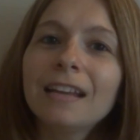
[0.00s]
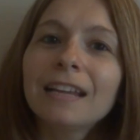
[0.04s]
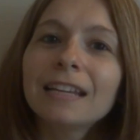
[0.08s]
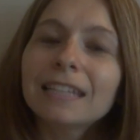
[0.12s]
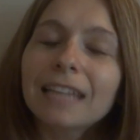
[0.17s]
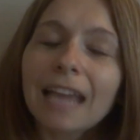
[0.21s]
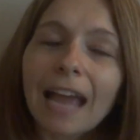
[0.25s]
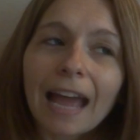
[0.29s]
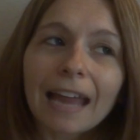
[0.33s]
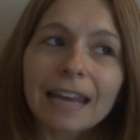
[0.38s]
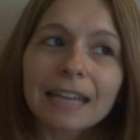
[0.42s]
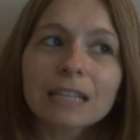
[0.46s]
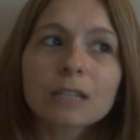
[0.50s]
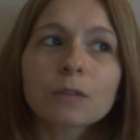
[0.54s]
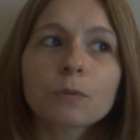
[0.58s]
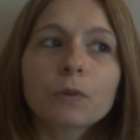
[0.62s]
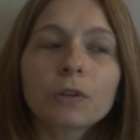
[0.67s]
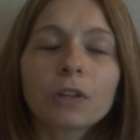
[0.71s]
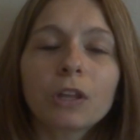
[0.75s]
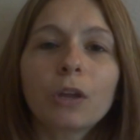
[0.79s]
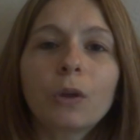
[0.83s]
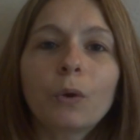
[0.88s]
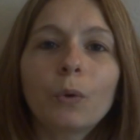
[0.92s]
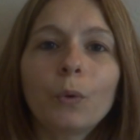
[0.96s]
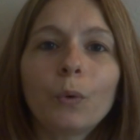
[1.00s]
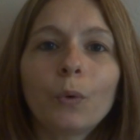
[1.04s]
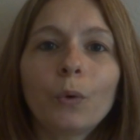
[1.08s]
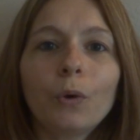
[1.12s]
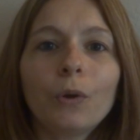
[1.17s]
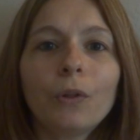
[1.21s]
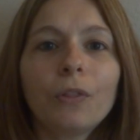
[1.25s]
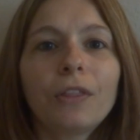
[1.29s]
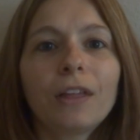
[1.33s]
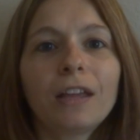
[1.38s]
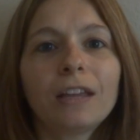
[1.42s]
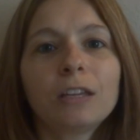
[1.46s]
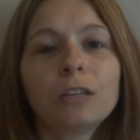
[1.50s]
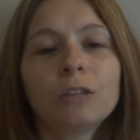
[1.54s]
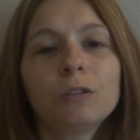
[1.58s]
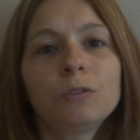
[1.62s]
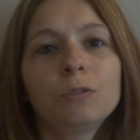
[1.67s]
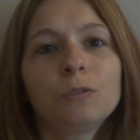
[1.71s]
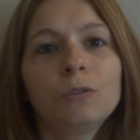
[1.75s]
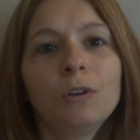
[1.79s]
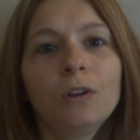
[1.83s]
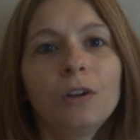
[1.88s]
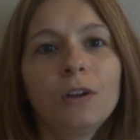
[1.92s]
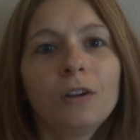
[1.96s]
yeah, it is really cool that
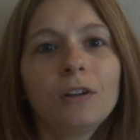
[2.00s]
you